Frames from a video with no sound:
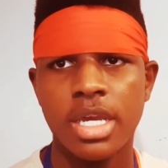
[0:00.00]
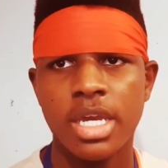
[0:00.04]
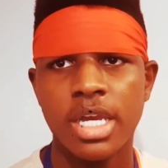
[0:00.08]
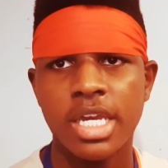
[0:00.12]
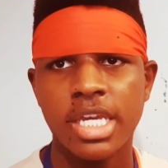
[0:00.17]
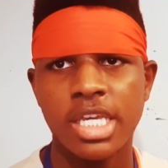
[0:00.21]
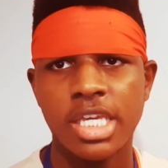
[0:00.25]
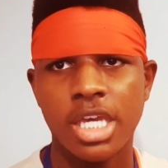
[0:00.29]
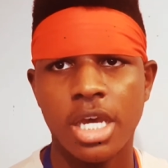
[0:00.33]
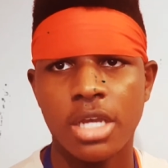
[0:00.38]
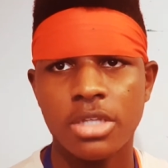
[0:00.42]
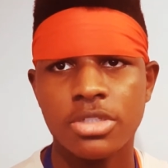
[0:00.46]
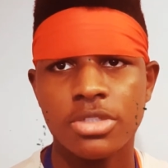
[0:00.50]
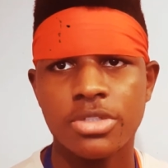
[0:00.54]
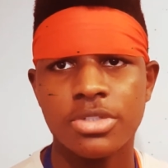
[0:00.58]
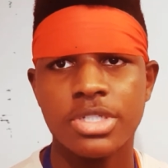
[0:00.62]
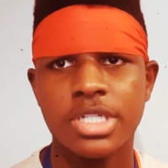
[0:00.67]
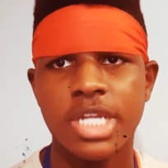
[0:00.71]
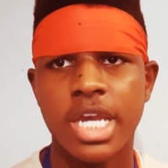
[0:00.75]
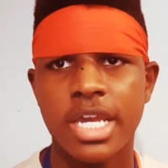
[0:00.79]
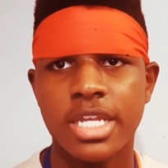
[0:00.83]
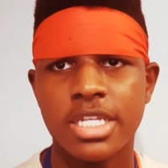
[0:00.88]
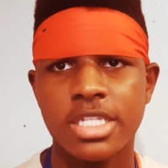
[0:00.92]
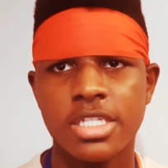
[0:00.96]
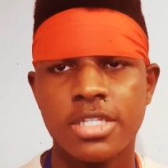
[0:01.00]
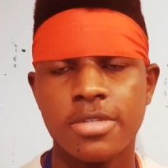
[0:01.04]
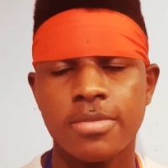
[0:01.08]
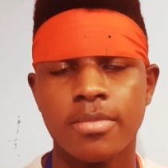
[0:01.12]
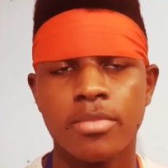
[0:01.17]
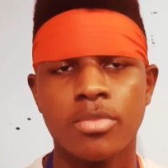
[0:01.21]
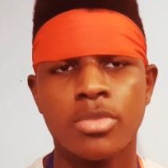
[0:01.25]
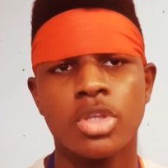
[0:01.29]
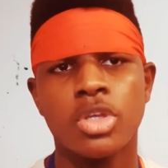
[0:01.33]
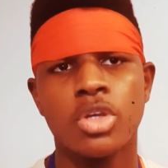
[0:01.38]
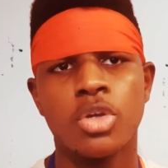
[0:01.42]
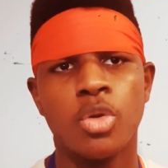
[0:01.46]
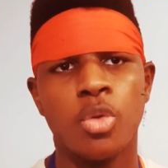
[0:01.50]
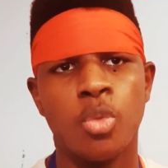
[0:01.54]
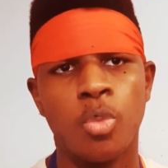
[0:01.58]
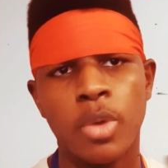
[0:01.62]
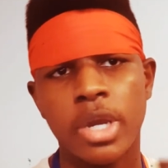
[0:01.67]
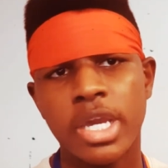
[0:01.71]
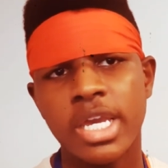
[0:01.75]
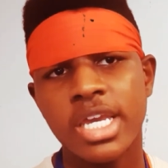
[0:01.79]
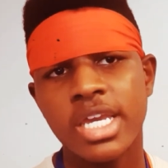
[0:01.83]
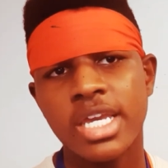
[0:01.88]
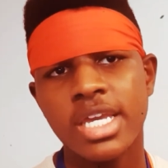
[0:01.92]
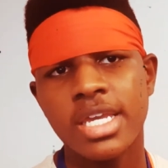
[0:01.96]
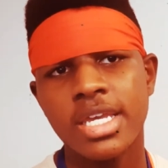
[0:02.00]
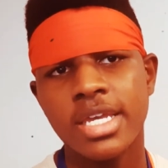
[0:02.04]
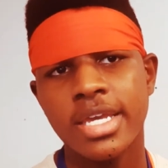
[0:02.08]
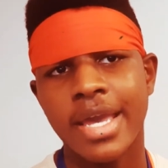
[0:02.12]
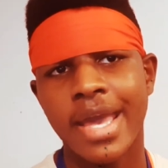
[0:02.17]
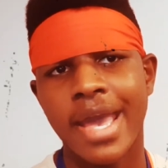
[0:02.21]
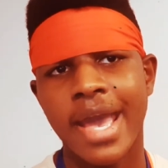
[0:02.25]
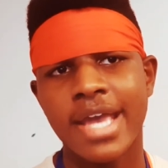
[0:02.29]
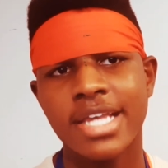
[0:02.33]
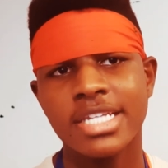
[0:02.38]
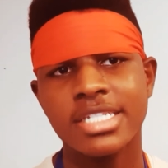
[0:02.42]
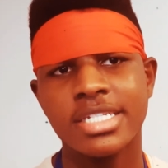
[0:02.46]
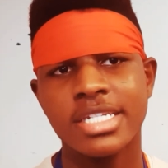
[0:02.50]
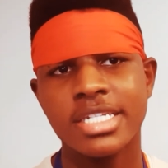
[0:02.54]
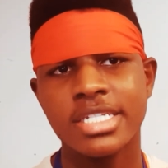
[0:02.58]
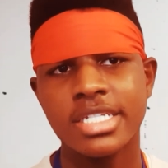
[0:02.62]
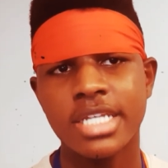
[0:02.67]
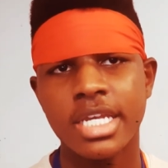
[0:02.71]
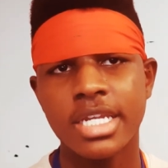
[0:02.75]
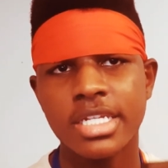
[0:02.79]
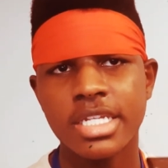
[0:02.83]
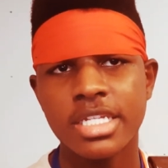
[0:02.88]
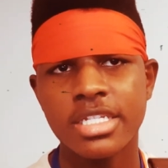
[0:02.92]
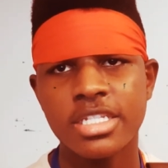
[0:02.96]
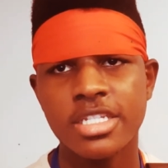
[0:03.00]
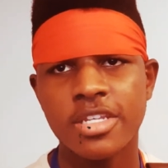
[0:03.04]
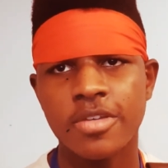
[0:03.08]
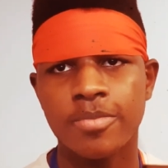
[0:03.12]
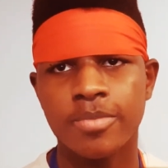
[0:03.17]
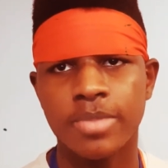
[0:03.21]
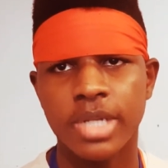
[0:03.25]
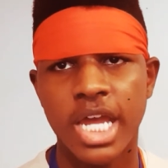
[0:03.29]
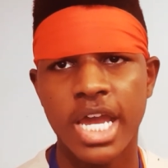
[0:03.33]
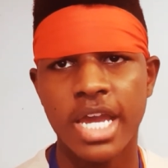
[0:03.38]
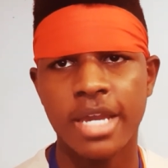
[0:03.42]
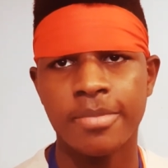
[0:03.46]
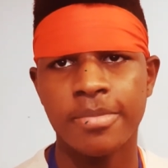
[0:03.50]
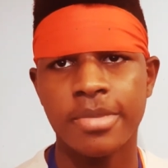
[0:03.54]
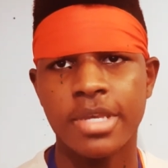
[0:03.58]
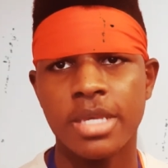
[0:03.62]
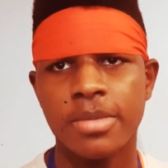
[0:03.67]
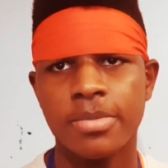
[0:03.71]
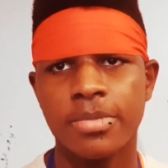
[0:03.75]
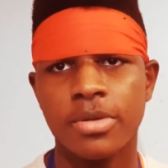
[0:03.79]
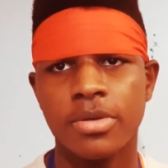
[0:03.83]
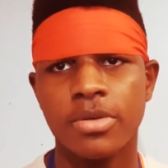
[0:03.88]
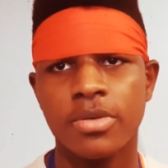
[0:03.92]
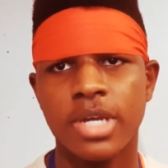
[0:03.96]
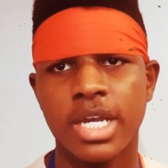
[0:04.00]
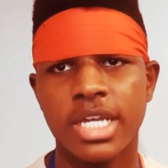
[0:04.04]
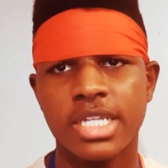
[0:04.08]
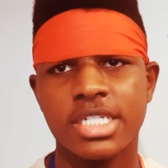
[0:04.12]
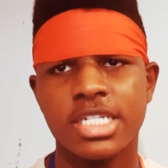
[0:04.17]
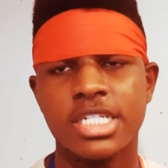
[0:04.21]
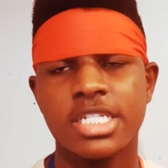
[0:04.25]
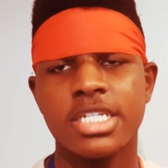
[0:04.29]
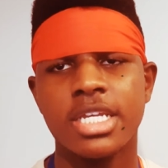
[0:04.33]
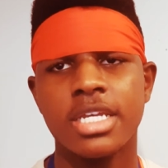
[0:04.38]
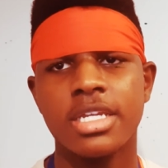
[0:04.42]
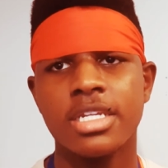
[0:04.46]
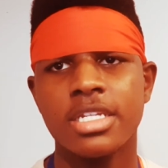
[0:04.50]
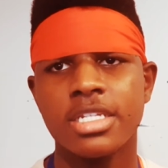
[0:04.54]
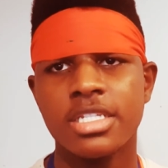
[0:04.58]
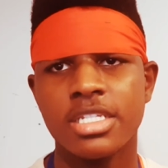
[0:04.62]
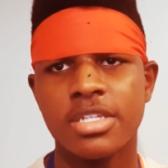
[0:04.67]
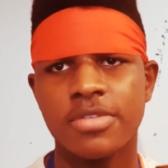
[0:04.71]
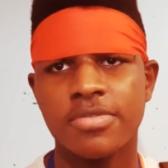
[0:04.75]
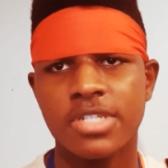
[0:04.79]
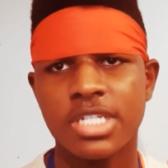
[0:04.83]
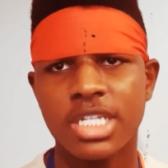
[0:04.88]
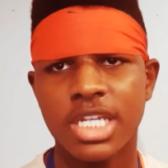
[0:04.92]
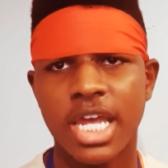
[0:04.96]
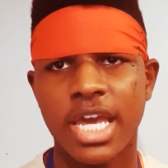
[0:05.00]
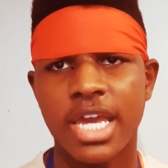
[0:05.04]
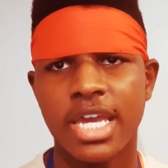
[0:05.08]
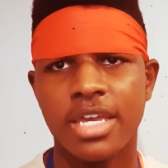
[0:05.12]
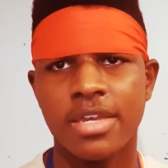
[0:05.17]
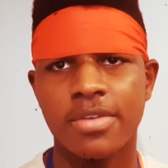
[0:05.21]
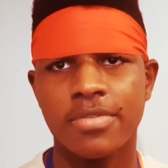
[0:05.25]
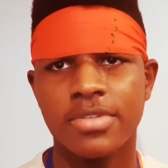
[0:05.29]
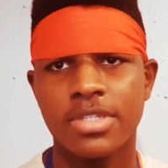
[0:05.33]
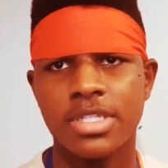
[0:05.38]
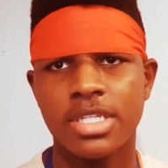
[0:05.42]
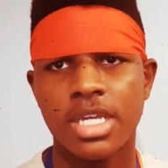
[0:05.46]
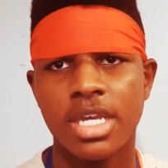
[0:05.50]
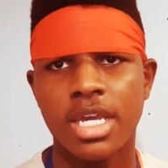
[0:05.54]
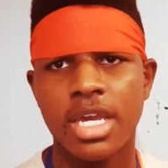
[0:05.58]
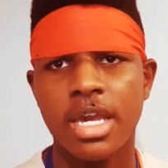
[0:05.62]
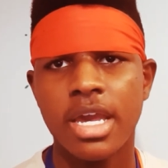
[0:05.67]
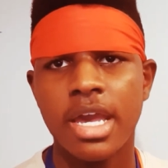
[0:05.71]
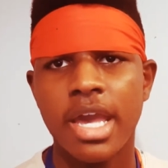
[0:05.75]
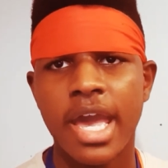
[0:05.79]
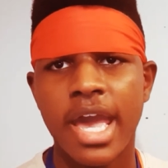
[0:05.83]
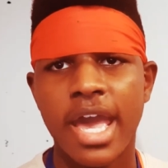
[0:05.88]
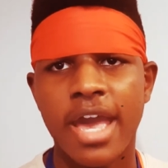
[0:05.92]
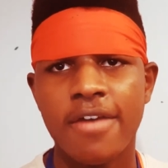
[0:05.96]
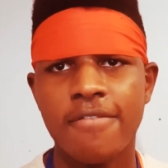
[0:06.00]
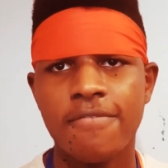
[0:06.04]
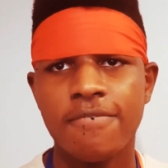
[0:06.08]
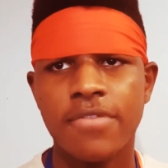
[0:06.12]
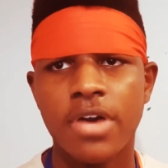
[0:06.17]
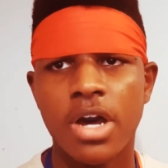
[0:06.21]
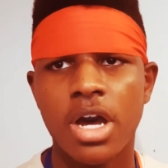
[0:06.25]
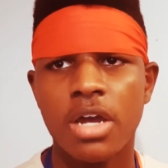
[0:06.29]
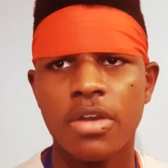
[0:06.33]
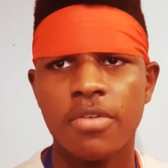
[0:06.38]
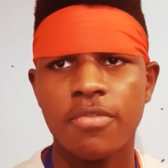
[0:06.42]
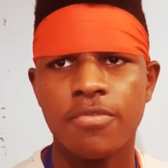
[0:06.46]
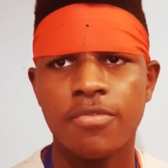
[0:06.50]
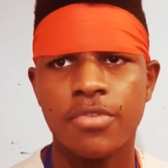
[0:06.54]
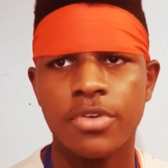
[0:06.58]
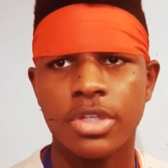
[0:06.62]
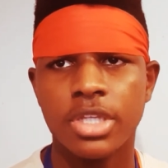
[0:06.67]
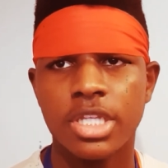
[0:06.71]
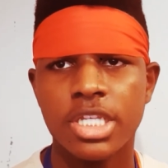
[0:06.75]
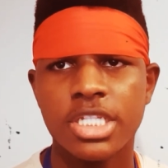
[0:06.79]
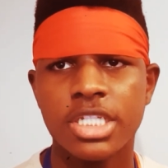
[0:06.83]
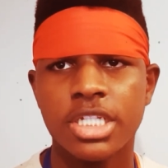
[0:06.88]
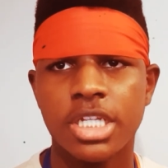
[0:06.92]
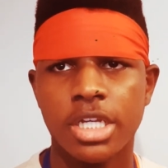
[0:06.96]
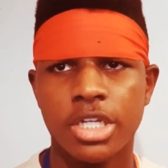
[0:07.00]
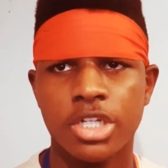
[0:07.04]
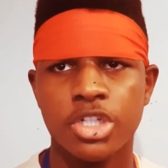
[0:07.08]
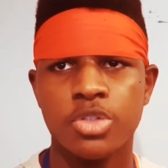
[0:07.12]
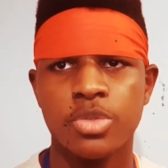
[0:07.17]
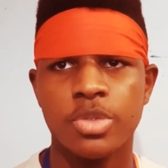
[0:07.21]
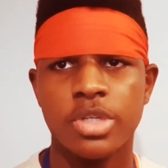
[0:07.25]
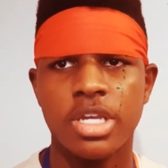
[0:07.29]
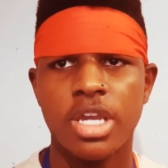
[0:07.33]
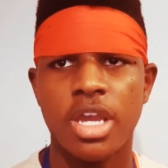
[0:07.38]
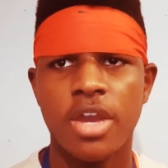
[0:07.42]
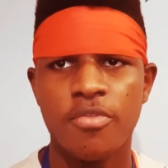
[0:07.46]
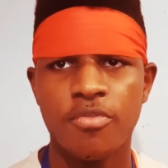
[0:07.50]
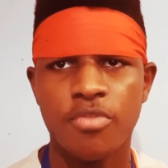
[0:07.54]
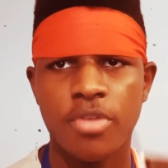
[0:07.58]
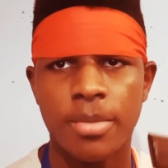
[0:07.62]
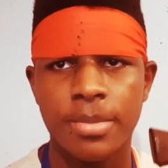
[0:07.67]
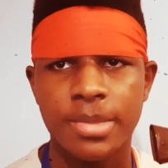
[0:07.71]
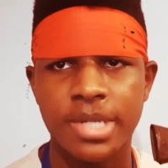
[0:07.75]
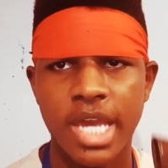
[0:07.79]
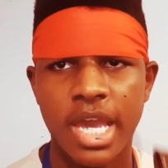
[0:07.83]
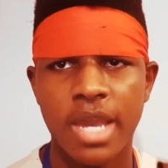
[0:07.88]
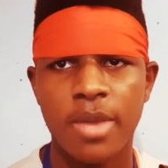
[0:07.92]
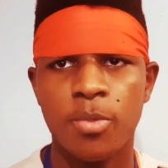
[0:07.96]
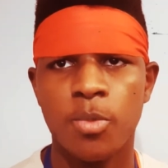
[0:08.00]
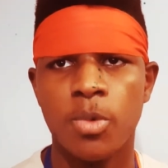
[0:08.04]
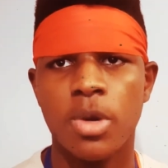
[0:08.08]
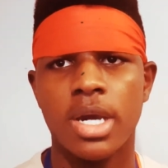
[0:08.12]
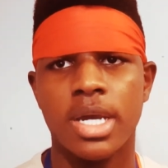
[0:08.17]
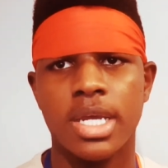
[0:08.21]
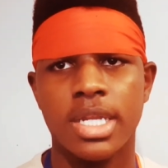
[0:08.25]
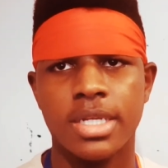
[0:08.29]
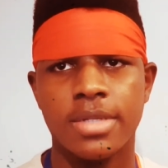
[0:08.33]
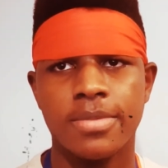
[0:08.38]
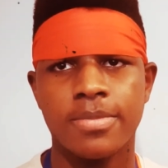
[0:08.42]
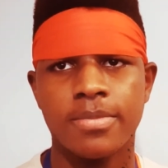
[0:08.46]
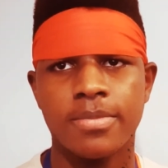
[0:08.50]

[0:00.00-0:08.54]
He also states, we, as descendants of black people, as descendants of slaves, have fought for this country from day one.